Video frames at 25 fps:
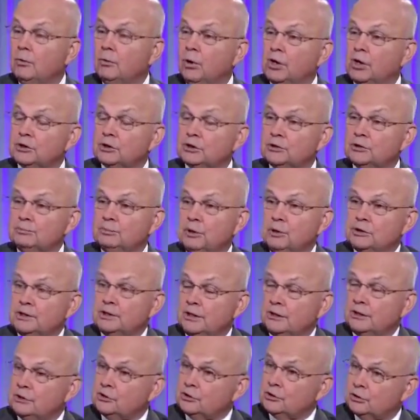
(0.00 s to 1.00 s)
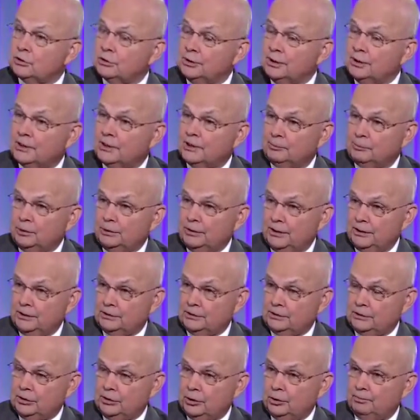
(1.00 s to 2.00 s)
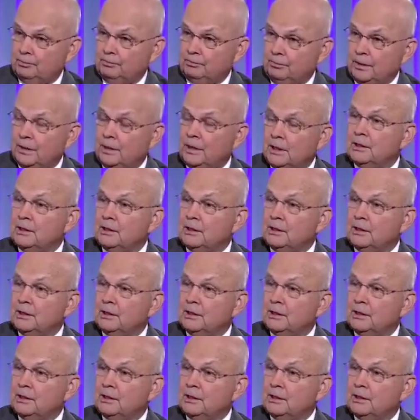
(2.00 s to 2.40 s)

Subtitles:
The Washington Post had a story a couple of days ago